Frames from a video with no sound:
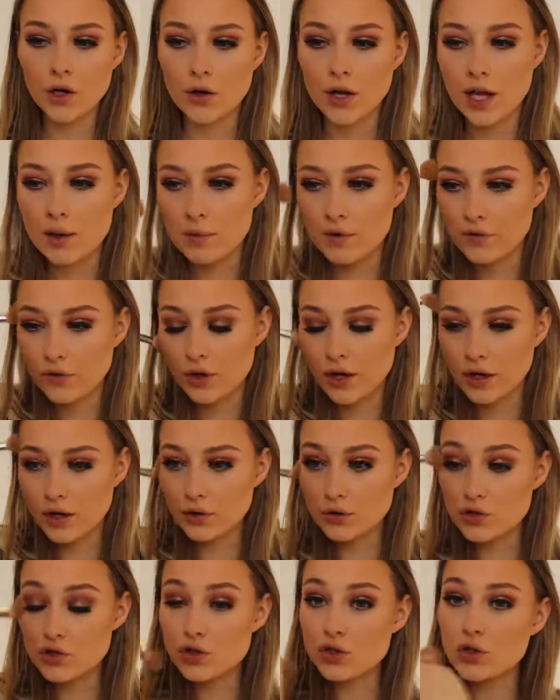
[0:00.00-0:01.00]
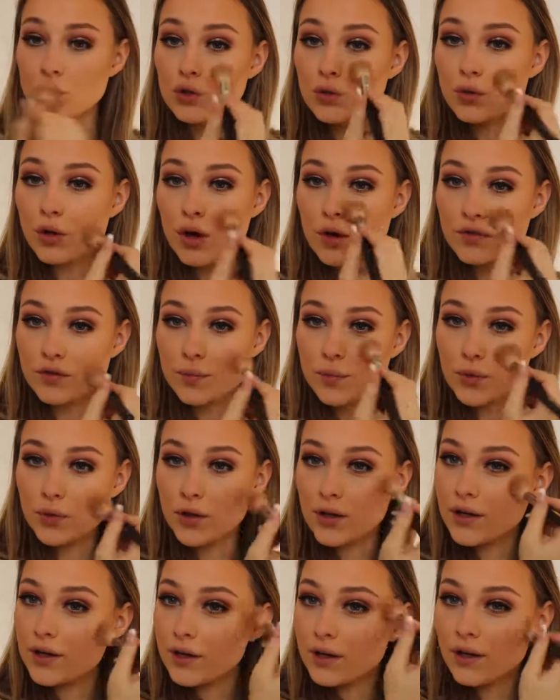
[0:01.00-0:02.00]
Okay, before I go too
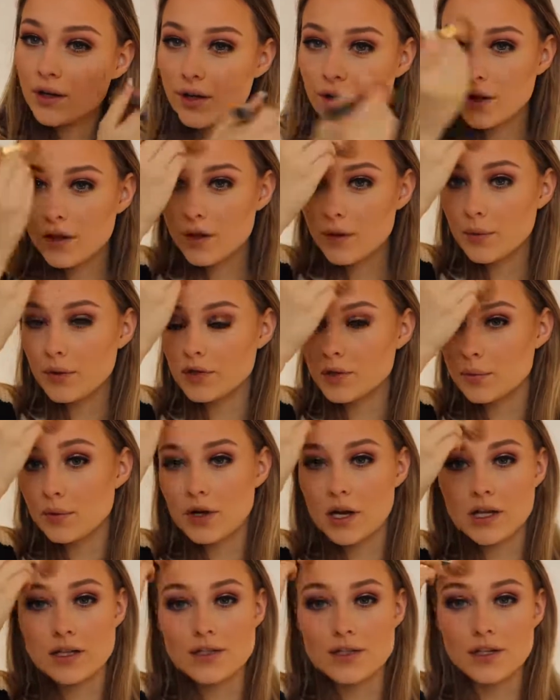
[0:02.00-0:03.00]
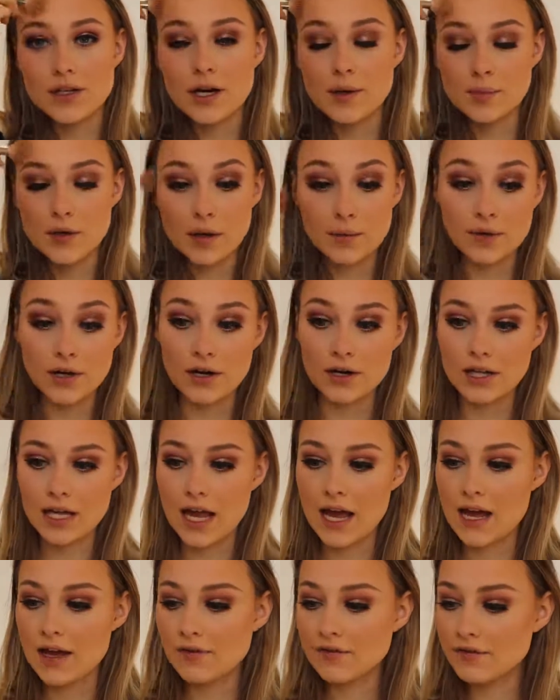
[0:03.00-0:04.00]
overboard with the bronzer, I probably already
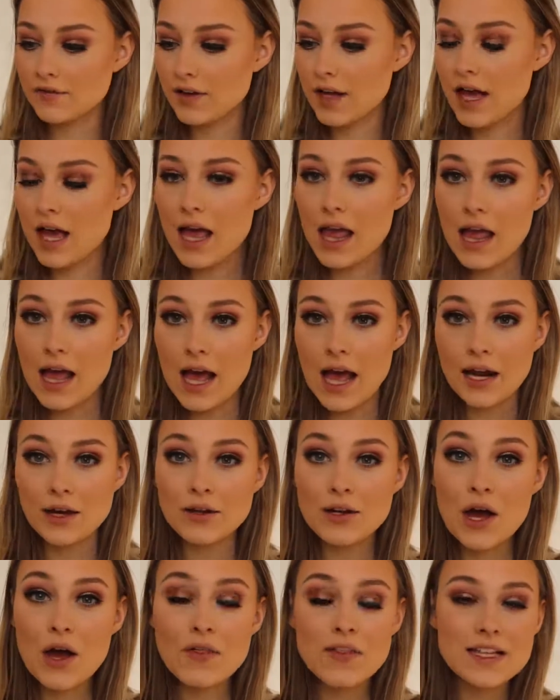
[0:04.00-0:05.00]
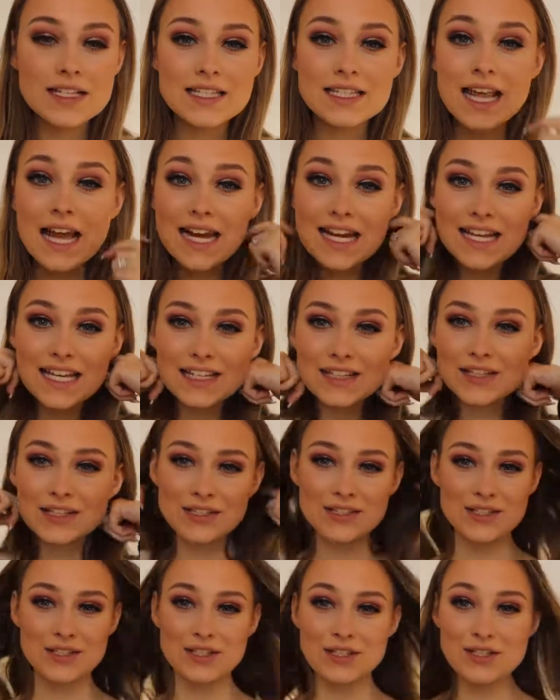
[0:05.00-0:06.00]
have. I don't know, this lighting
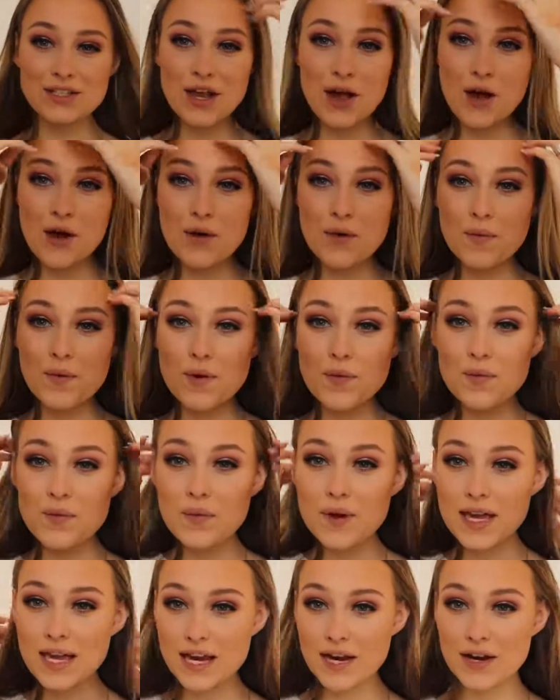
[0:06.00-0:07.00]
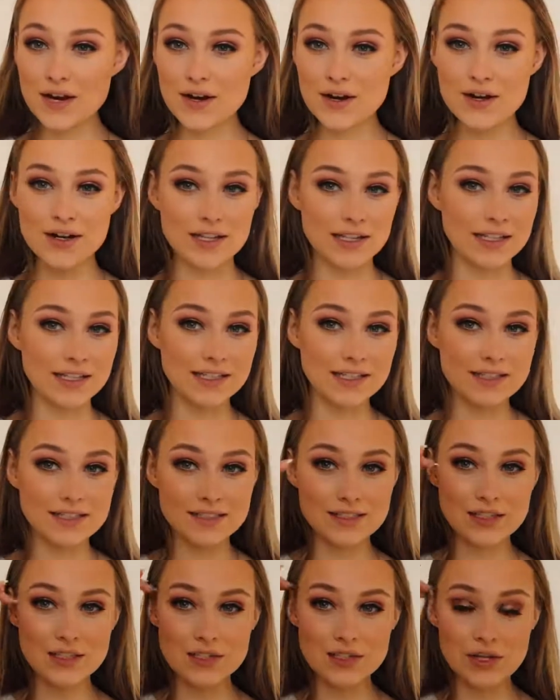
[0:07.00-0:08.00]
looks so weird.
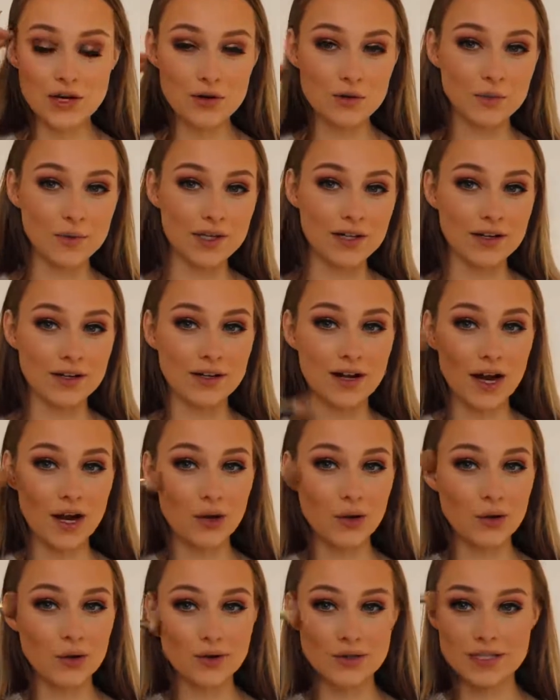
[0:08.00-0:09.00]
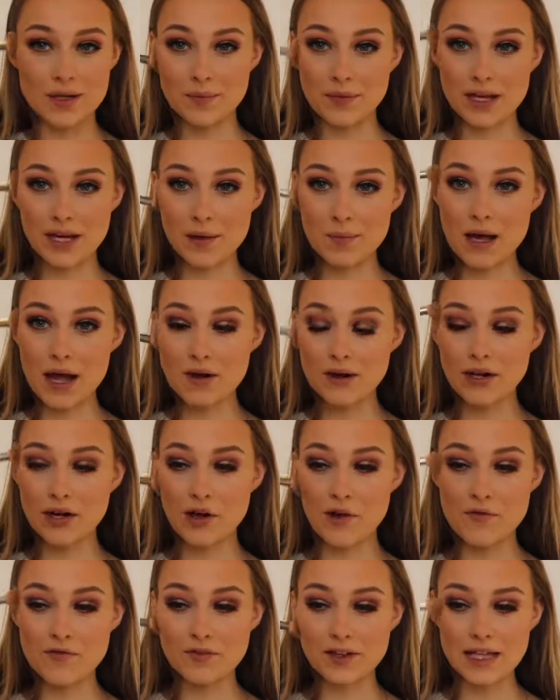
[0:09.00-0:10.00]
So weird. I don't know, something about it.
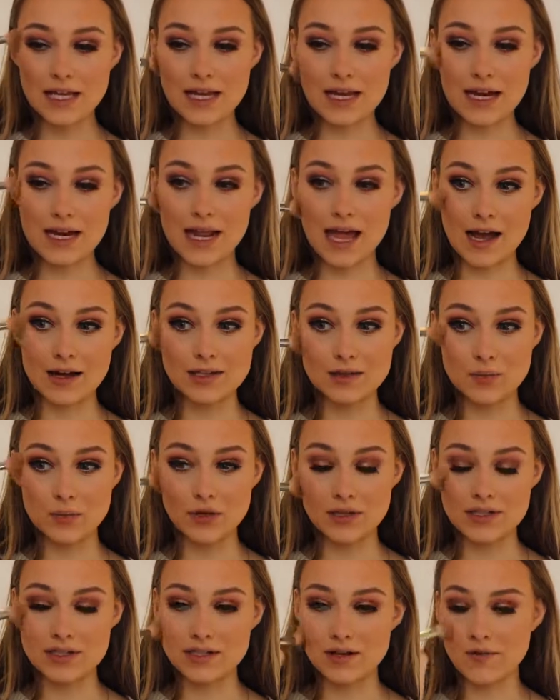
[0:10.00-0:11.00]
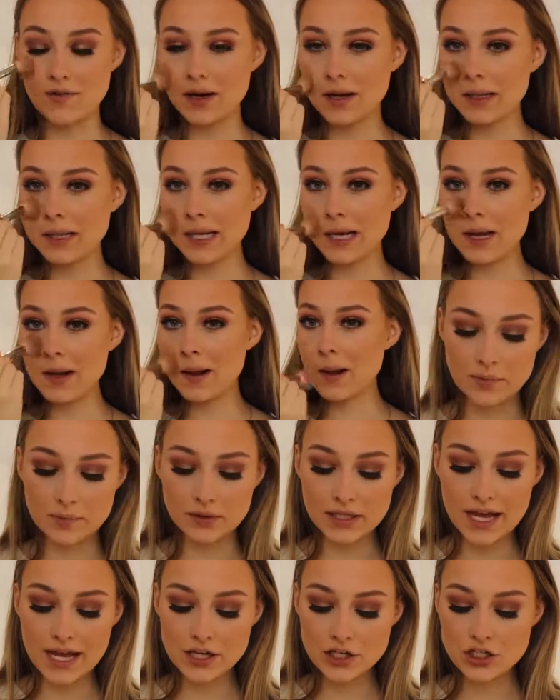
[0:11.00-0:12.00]
Hopefully it exports differently. For
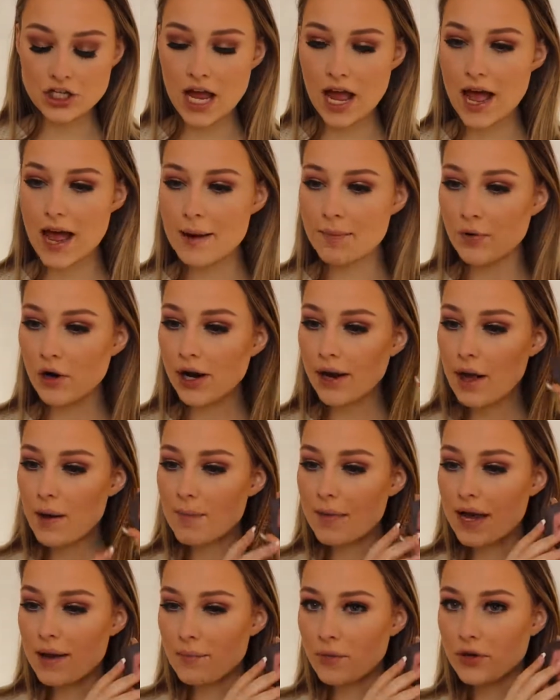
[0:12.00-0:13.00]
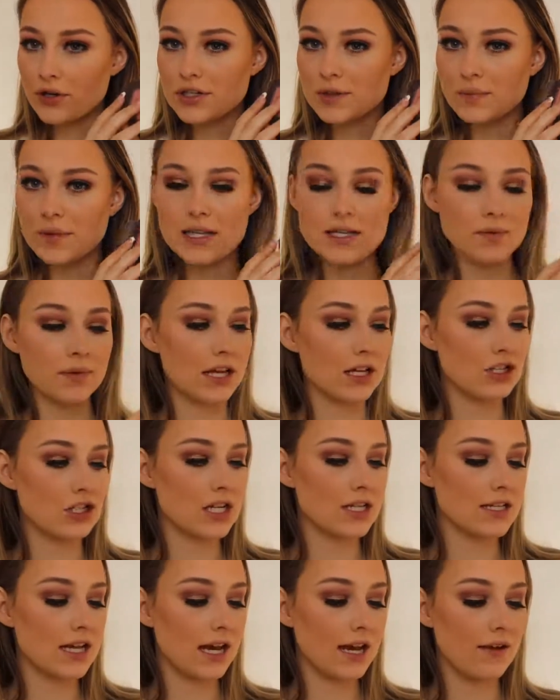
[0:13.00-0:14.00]
blush, I brought out my Burt's Bees
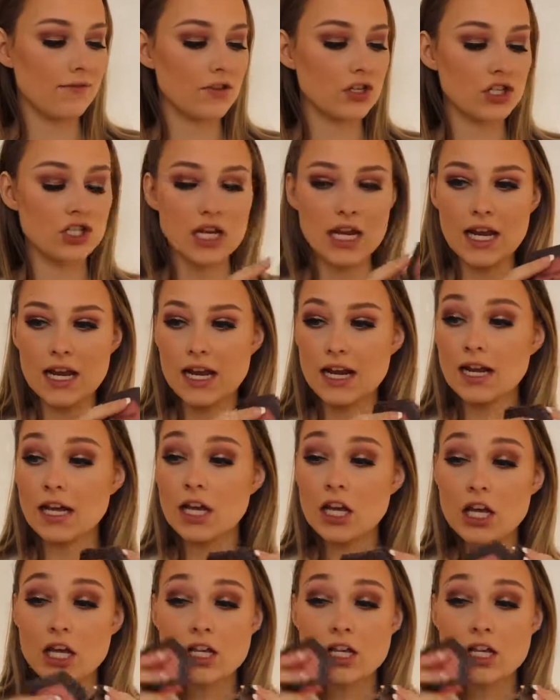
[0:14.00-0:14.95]
blushes. I have the shade